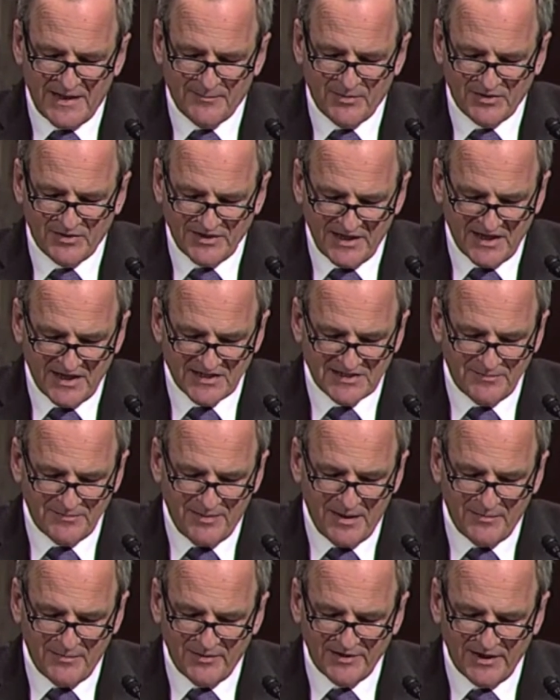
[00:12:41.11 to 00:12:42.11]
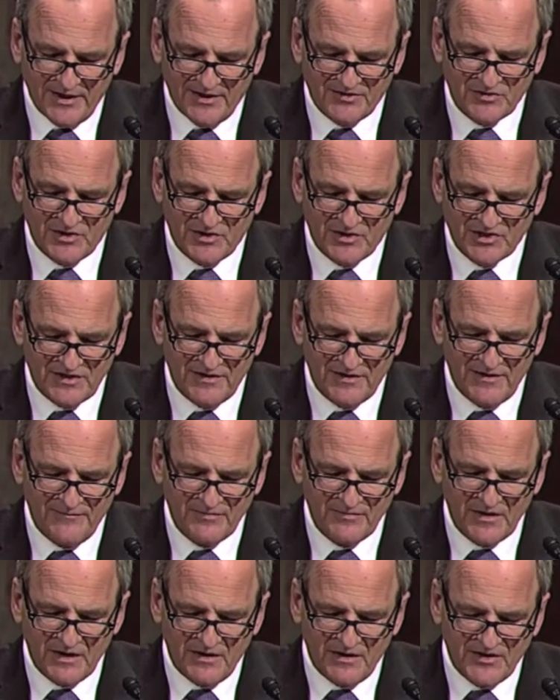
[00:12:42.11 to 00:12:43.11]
that protects the public interest.